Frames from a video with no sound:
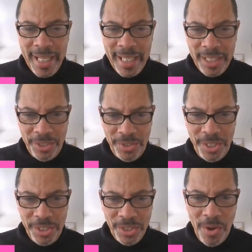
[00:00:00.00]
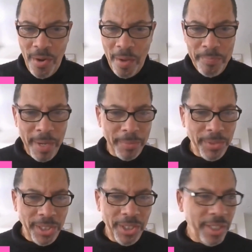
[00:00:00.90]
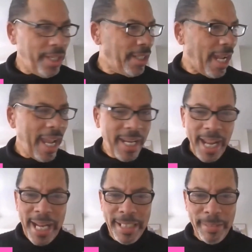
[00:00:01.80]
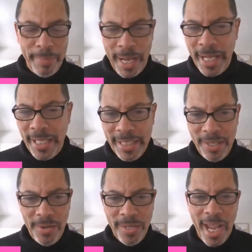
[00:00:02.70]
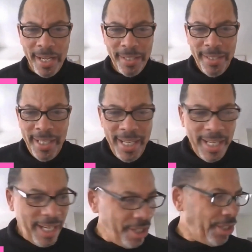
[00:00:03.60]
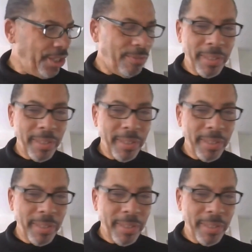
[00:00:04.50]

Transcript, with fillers: uh, two years ago, um, but I'm still here, and I had aches and pains and all kind of issues.